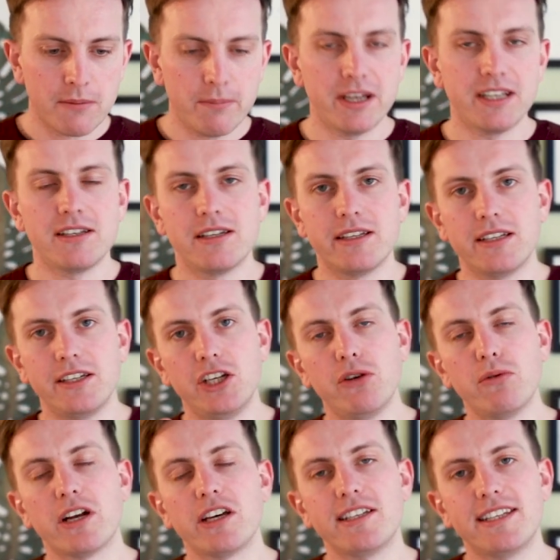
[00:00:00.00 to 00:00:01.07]
But you
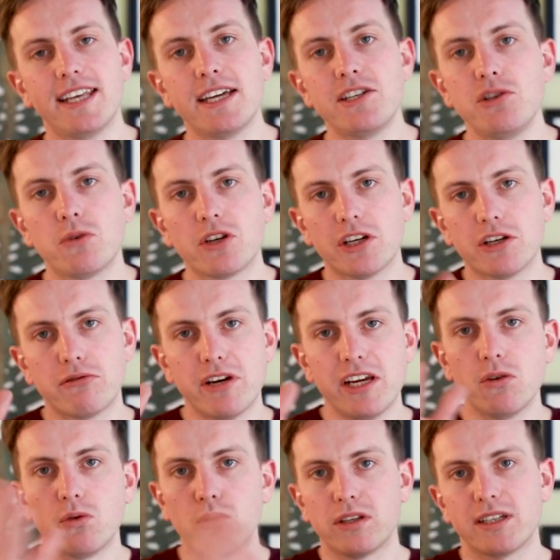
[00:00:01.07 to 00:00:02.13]
know when I said you want to
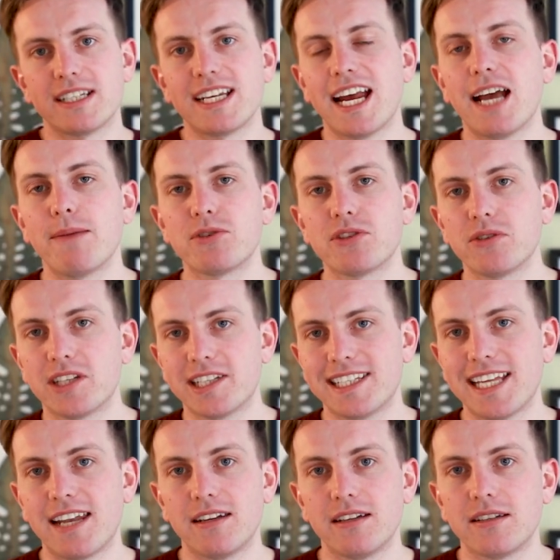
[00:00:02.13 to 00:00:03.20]
create all the tabs so it's
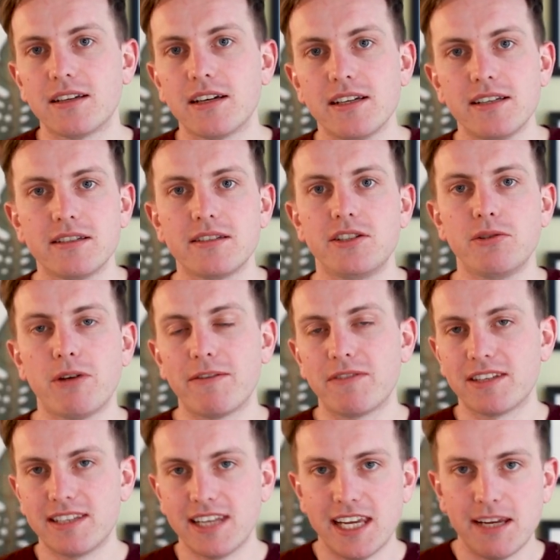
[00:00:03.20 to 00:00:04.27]
standardized? You have
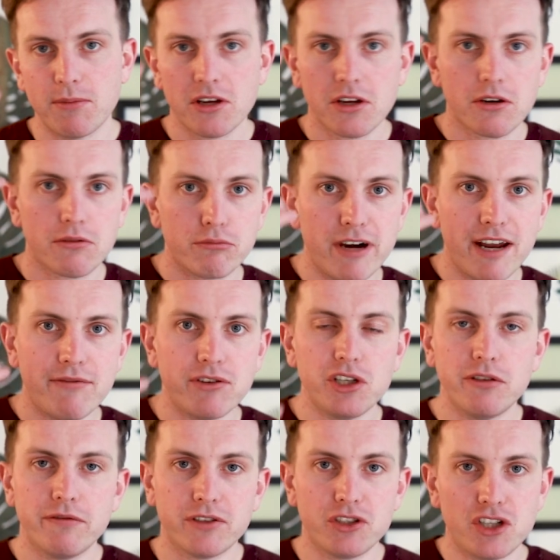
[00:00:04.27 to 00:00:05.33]
the same
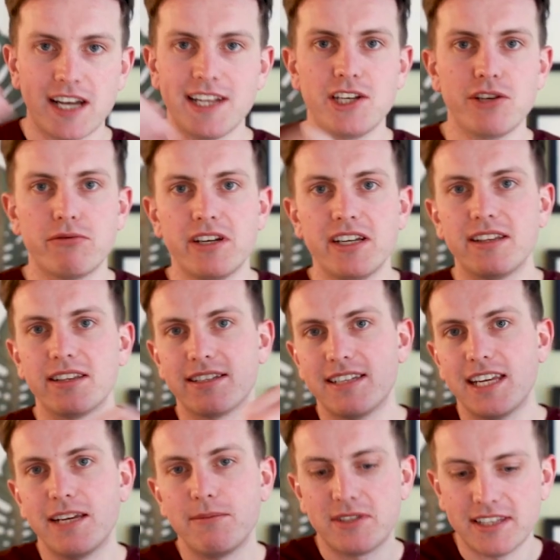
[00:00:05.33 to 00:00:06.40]
revenue for January in the
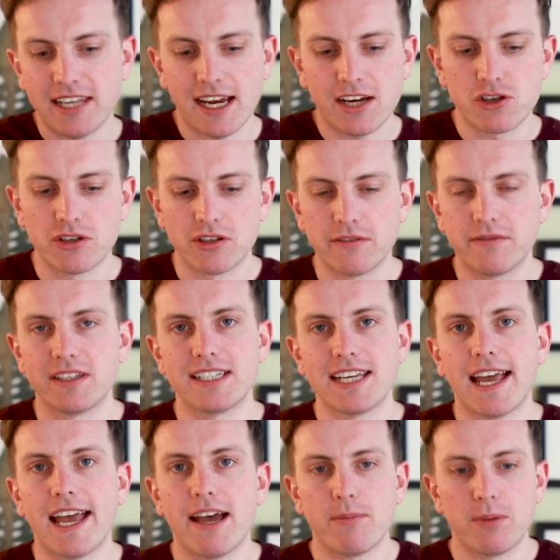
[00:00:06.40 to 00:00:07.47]
same section of the
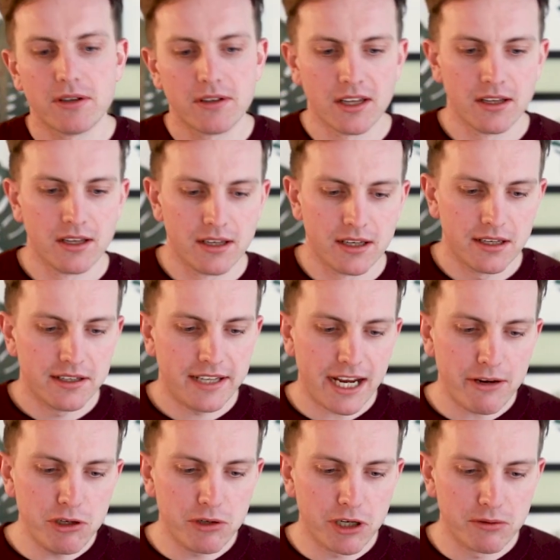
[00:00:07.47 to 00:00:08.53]
tab.
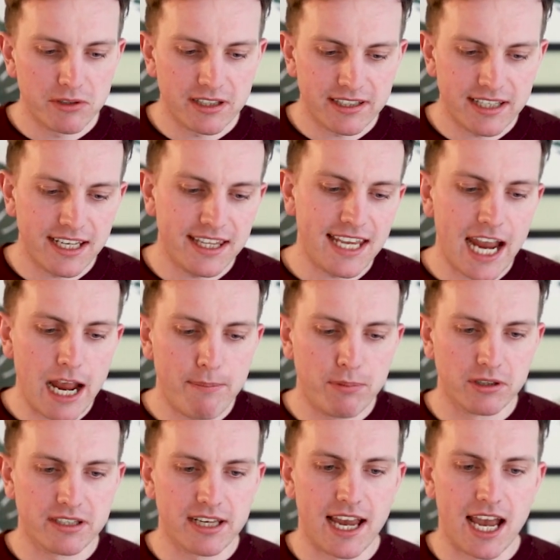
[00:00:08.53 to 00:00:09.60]
Now you go to, say, the
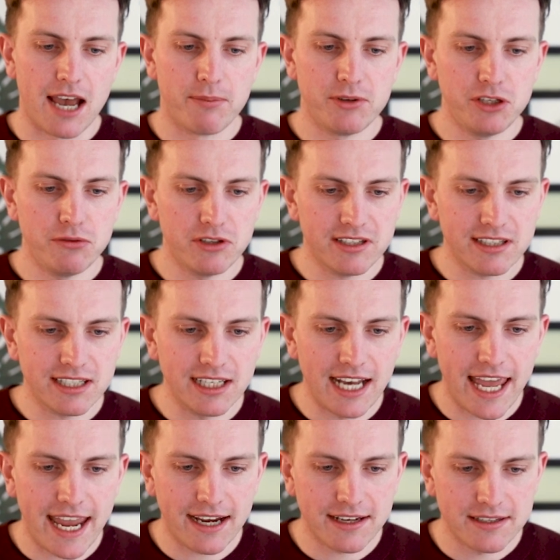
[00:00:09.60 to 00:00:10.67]
Apple tab, and you just
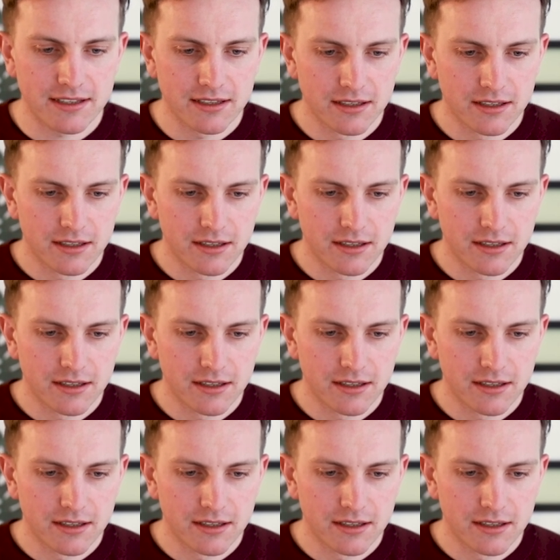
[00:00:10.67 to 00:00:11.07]
select